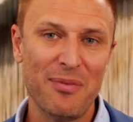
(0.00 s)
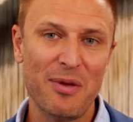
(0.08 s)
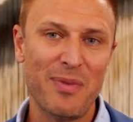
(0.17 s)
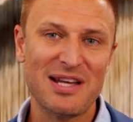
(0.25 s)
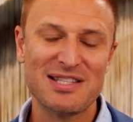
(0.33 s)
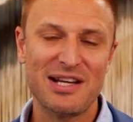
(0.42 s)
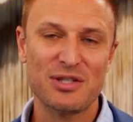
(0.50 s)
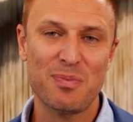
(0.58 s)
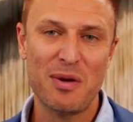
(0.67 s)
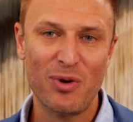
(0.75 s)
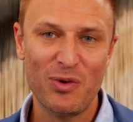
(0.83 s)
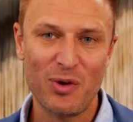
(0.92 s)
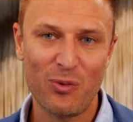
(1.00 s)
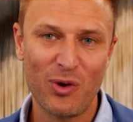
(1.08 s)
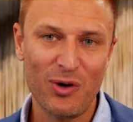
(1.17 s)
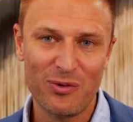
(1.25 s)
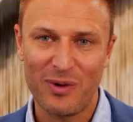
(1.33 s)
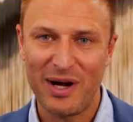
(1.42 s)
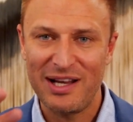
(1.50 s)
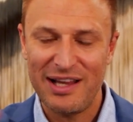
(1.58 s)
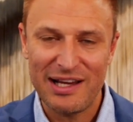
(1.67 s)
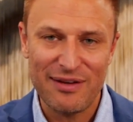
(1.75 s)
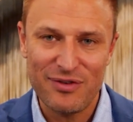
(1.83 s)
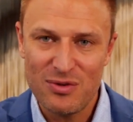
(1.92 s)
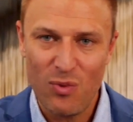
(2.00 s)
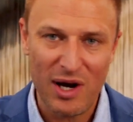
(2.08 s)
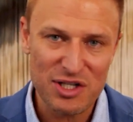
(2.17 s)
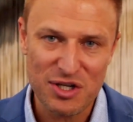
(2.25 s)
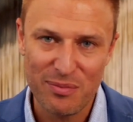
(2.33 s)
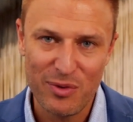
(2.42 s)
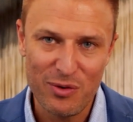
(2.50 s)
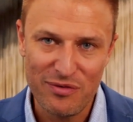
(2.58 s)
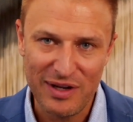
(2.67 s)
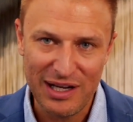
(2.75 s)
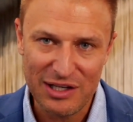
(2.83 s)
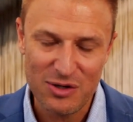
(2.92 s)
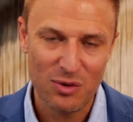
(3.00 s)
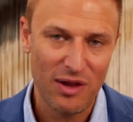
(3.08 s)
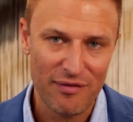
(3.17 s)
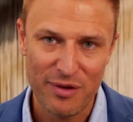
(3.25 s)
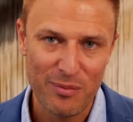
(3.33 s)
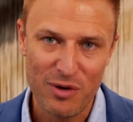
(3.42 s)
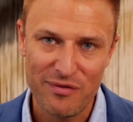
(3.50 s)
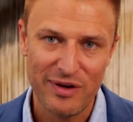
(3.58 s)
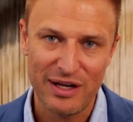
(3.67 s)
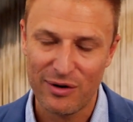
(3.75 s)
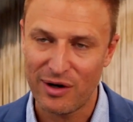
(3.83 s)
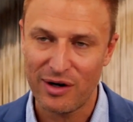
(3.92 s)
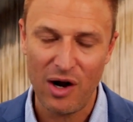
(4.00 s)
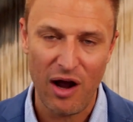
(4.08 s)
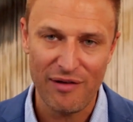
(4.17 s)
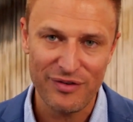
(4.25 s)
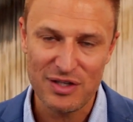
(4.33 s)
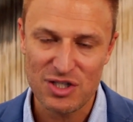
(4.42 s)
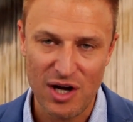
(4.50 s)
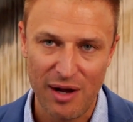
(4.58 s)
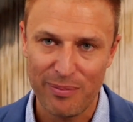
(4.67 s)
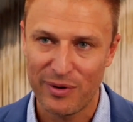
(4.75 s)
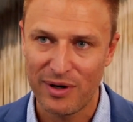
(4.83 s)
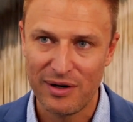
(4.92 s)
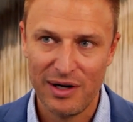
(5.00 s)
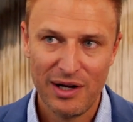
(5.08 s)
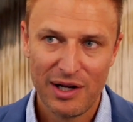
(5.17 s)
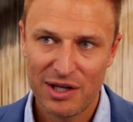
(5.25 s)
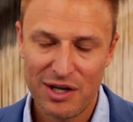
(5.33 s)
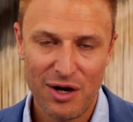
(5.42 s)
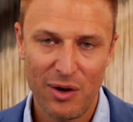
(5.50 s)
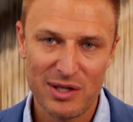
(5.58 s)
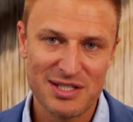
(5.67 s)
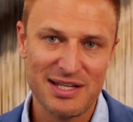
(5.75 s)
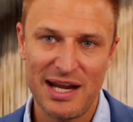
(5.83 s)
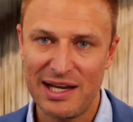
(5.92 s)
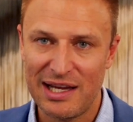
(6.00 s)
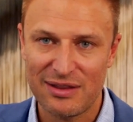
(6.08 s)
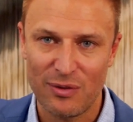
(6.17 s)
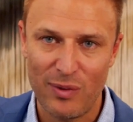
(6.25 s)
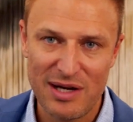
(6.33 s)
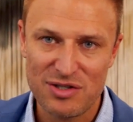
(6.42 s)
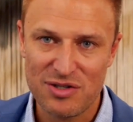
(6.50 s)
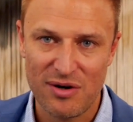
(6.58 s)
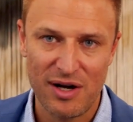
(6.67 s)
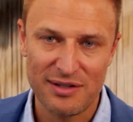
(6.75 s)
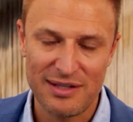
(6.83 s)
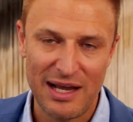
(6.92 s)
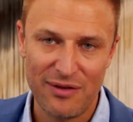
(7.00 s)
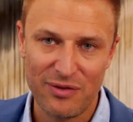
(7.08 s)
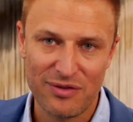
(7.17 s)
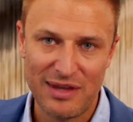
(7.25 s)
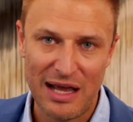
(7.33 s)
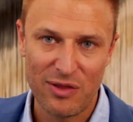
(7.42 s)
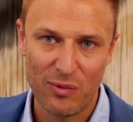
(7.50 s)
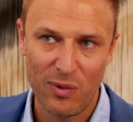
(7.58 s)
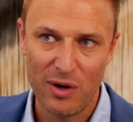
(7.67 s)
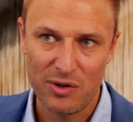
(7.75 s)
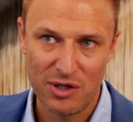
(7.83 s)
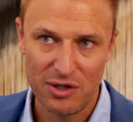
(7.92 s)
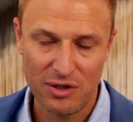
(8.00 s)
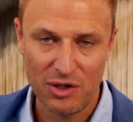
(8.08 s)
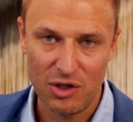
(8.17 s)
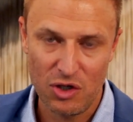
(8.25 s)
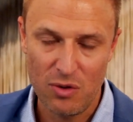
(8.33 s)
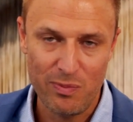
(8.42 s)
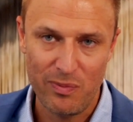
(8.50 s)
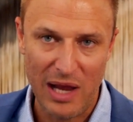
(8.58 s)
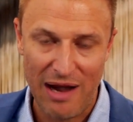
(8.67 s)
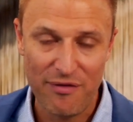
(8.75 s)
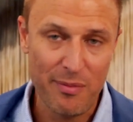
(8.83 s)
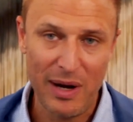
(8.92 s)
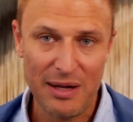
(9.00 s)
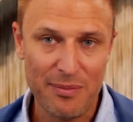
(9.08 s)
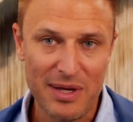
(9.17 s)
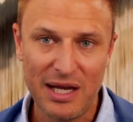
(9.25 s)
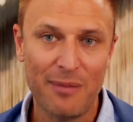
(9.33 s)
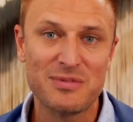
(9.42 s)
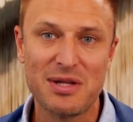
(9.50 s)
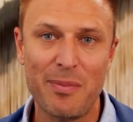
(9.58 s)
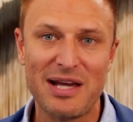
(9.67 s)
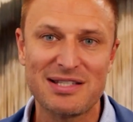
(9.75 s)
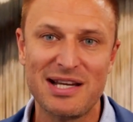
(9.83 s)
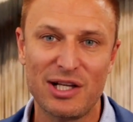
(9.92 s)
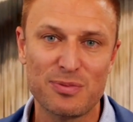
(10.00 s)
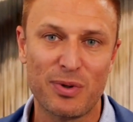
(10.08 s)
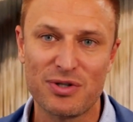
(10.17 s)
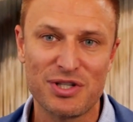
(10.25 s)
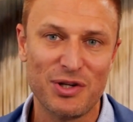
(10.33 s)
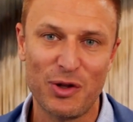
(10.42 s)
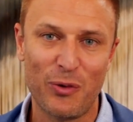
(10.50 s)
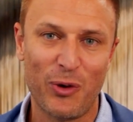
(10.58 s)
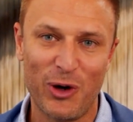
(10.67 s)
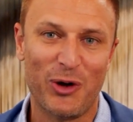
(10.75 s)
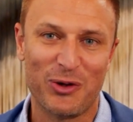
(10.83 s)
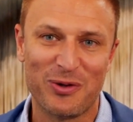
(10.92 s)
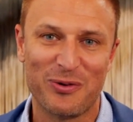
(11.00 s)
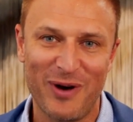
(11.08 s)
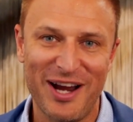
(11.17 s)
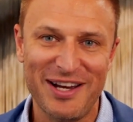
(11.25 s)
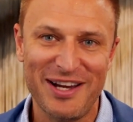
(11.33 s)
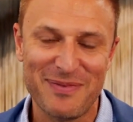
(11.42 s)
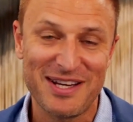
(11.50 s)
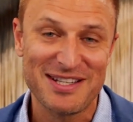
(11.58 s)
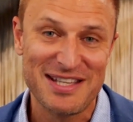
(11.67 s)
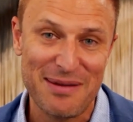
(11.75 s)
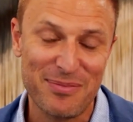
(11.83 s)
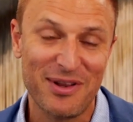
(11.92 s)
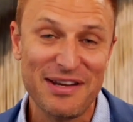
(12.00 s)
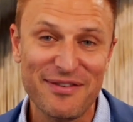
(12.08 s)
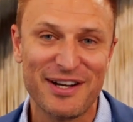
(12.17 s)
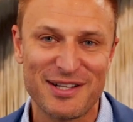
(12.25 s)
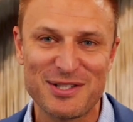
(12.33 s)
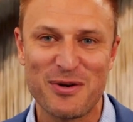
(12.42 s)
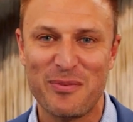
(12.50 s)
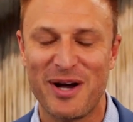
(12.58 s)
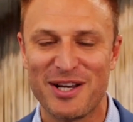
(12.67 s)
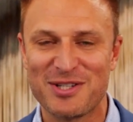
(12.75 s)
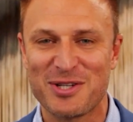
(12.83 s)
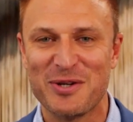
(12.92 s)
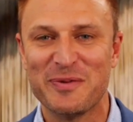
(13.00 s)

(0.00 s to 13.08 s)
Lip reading: the best salespeople in the world, right? Like, if you watch a movie and you love the movie, or a coffee shop, or a steak at the restaurant down the road, everybody becomes the best salesperson in the world, right? Because they believe in it so much.